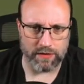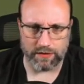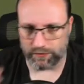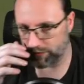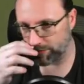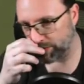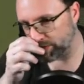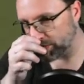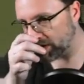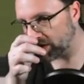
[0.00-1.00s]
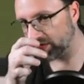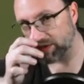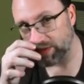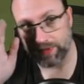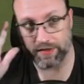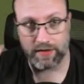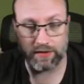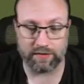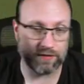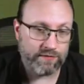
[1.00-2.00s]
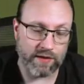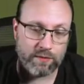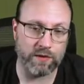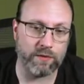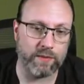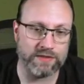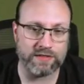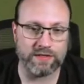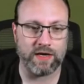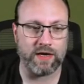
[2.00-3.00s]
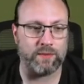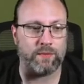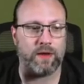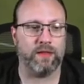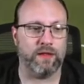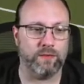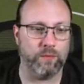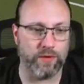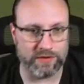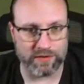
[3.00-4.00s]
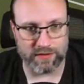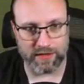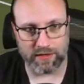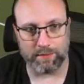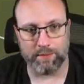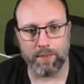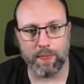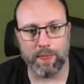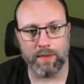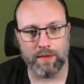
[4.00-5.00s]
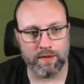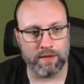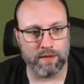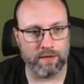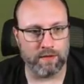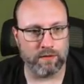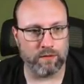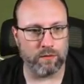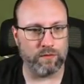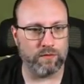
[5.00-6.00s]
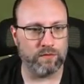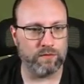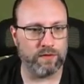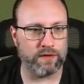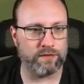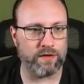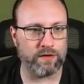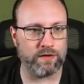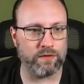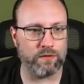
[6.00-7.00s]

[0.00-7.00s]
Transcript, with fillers: They're dribbling around. I mean, heck, if they want to waste the time, I'll let them waste the time. Oof, that's not good.